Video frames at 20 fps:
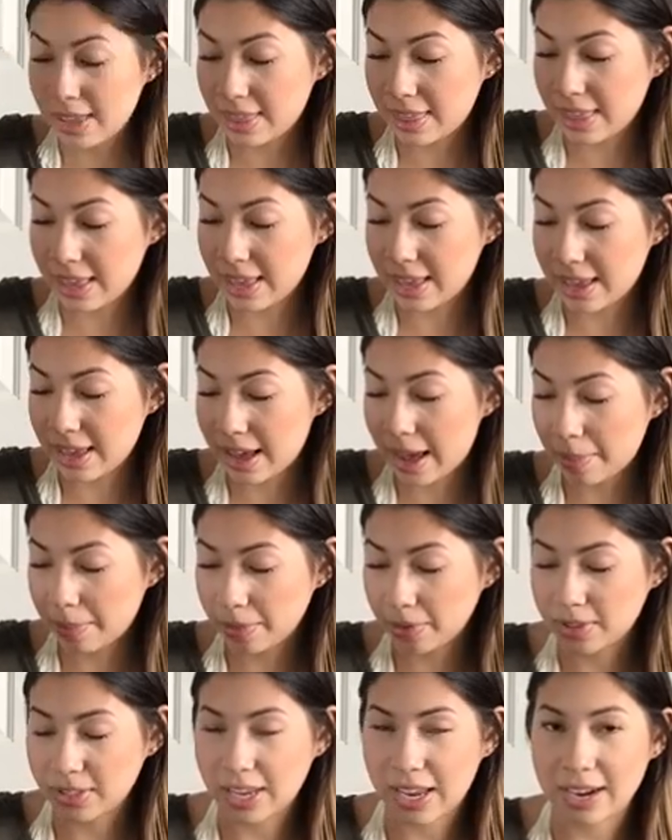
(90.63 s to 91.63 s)
the
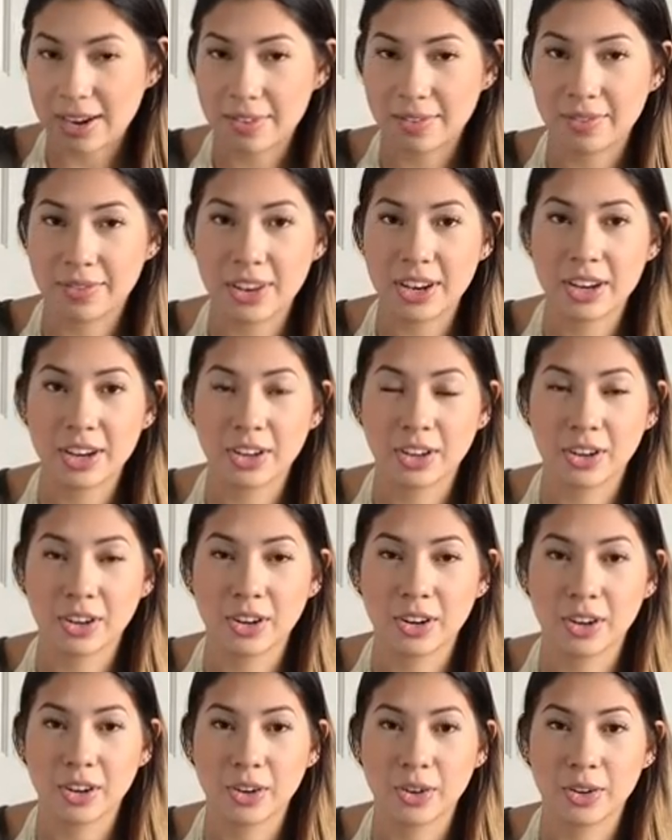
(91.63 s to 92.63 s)
apple cider
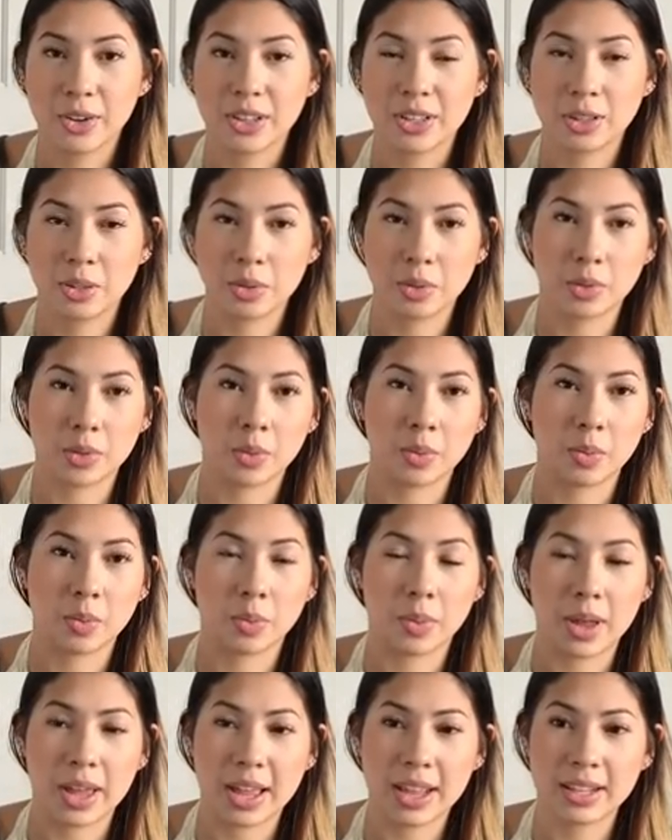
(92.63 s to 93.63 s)
vinegar is
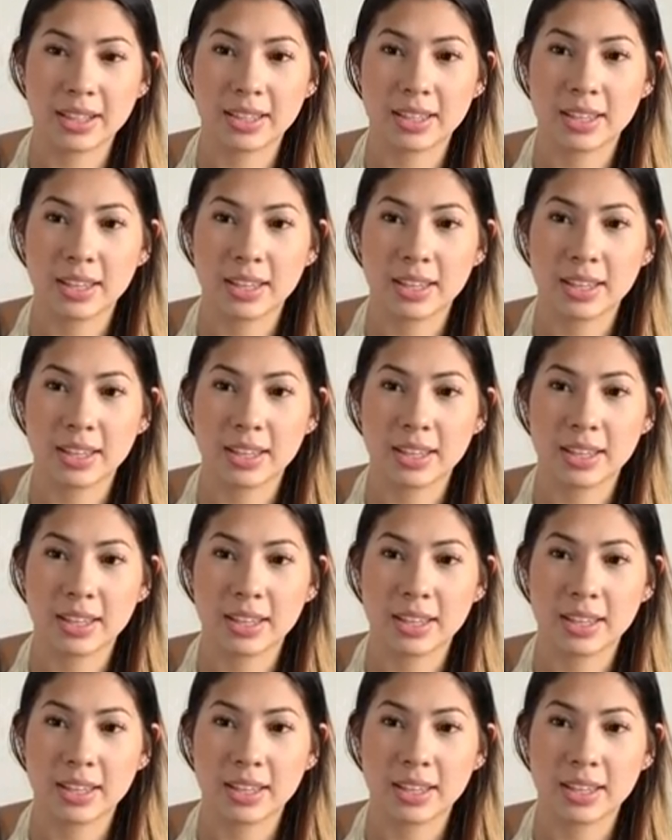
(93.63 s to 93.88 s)
what